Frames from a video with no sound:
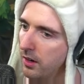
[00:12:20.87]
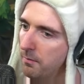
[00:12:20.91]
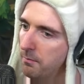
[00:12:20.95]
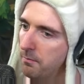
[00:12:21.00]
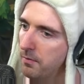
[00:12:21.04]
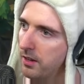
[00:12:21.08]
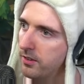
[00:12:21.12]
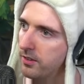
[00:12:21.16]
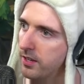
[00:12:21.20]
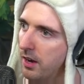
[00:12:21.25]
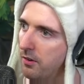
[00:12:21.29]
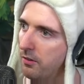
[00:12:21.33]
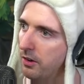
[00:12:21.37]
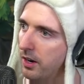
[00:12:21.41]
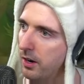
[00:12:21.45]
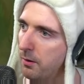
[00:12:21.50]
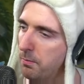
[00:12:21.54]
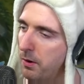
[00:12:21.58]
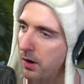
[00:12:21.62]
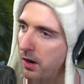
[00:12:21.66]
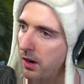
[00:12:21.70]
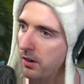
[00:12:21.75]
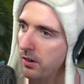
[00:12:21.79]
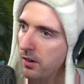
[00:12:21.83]
Mess that one up,
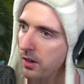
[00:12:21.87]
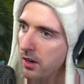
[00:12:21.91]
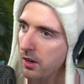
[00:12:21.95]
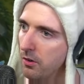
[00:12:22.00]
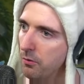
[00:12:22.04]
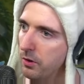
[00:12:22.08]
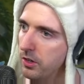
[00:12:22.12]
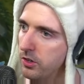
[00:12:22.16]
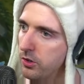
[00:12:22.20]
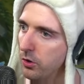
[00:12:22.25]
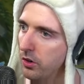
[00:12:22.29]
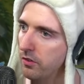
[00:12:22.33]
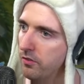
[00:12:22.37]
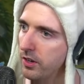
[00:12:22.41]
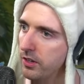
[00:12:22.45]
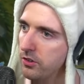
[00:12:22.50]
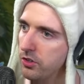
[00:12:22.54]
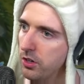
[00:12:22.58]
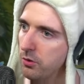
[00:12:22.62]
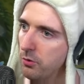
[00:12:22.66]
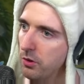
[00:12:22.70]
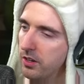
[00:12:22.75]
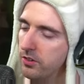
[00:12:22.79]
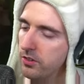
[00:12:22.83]
huh? We do
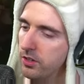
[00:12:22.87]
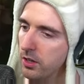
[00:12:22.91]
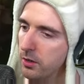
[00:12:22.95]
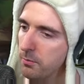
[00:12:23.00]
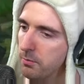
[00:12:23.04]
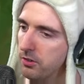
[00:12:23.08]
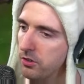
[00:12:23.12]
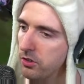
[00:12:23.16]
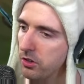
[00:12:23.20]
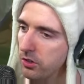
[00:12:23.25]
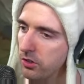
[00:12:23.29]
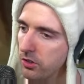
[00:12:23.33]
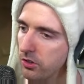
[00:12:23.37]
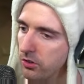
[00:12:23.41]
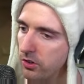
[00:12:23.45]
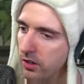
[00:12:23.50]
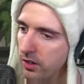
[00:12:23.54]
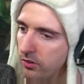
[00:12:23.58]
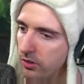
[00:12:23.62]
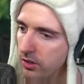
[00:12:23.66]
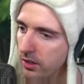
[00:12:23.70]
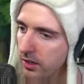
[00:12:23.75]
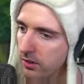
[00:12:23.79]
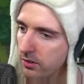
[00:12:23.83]
eventually want to sell the Berserker
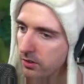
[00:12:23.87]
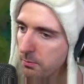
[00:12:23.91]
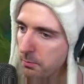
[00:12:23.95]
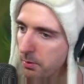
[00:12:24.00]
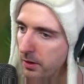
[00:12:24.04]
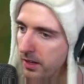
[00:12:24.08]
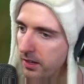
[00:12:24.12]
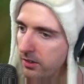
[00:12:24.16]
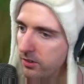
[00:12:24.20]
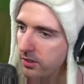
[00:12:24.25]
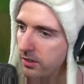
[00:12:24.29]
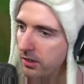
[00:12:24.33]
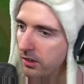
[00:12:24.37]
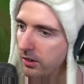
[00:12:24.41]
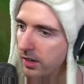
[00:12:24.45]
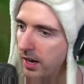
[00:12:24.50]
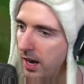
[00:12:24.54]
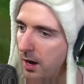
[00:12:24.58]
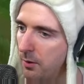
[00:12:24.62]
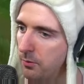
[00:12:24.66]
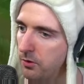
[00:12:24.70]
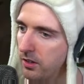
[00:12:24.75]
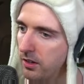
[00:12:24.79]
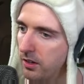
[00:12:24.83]
Greaves to get some play to Steel Caps,